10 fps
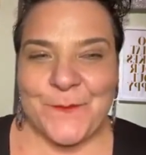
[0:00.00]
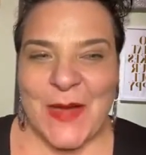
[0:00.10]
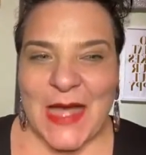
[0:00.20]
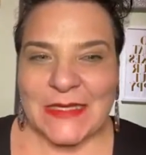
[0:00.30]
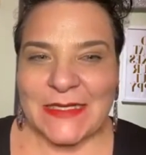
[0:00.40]

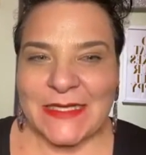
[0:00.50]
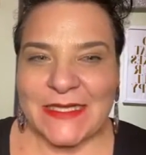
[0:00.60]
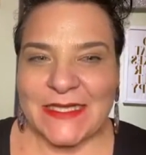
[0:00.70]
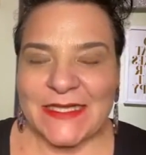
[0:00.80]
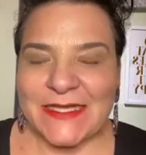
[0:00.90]
But
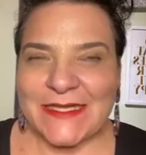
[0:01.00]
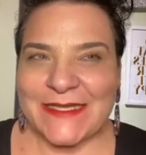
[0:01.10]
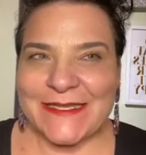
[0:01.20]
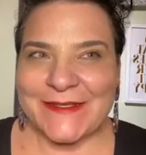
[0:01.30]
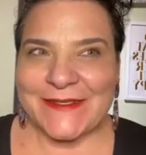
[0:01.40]

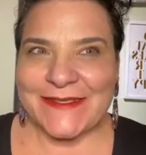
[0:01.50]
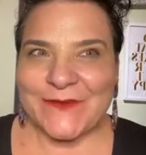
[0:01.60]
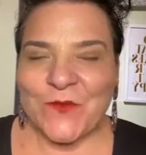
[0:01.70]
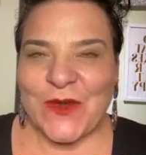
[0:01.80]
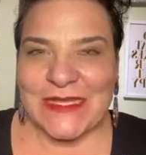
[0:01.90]

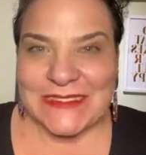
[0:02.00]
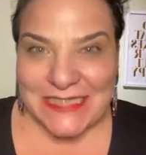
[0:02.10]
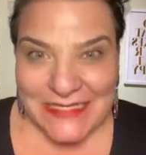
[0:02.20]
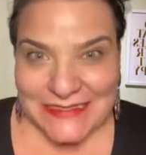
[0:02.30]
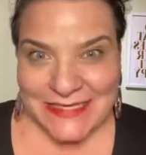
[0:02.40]
when it
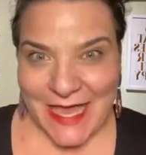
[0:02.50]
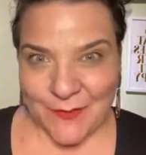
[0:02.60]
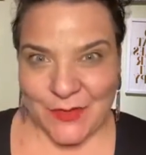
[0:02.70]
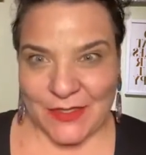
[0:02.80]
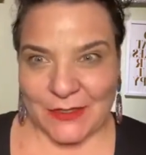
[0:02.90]
does
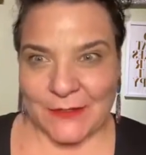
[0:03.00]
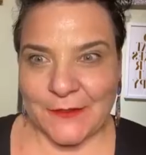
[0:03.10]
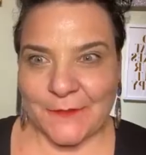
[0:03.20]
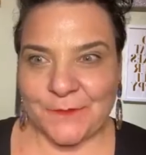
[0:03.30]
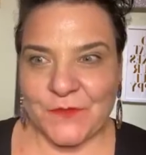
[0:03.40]
happen,
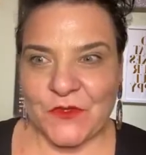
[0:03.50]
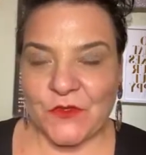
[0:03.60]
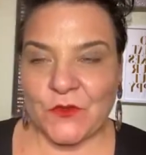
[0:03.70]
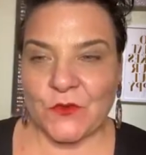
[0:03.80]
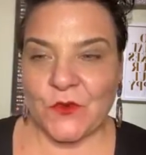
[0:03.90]

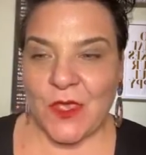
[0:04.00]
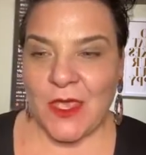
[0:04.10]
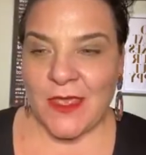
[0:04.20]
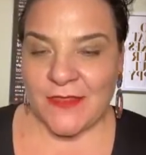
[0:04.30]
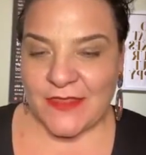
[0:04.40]
you
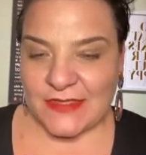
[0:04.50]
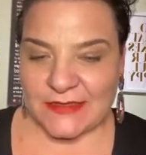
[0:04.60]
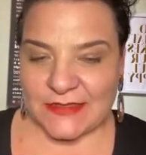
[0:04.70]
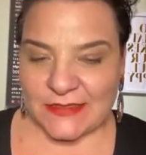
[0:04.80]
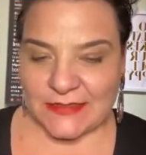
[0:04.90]

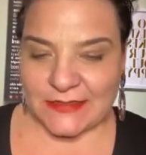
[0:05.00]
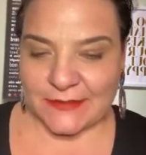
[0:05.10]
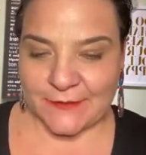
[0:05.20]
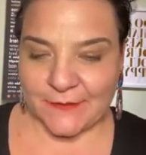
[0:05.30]
there's this